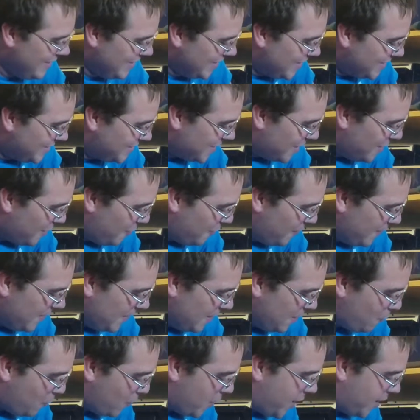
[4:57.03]
So,
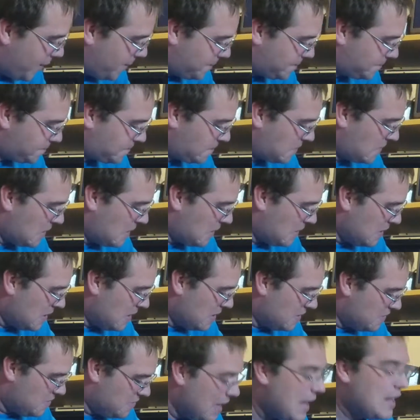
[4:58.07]
anyway,
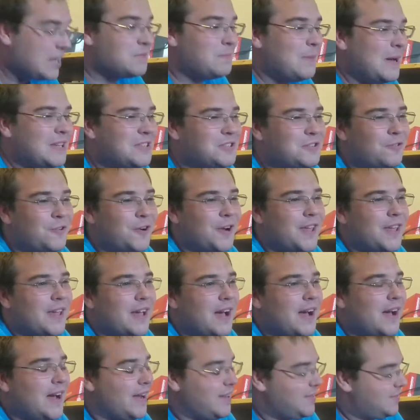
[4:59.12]
that's my story,
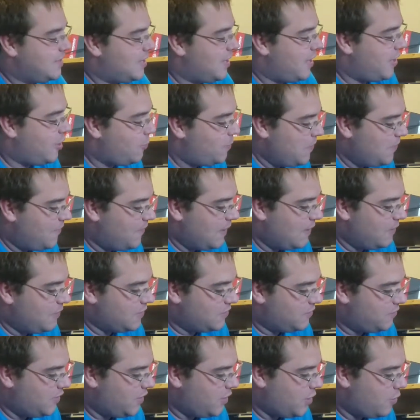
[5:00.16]
guys. I hope you found
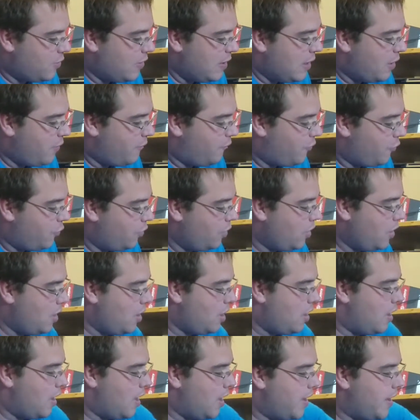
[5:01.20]
this video helpful.
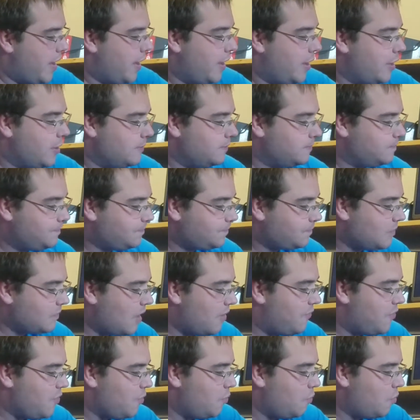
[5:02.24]

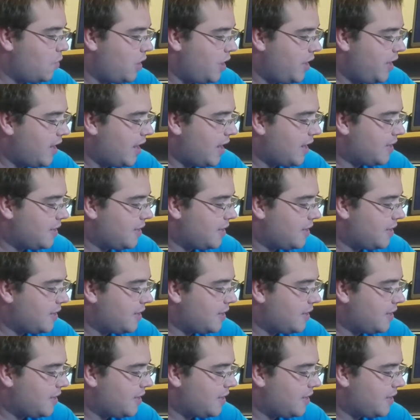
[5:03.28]
If you want,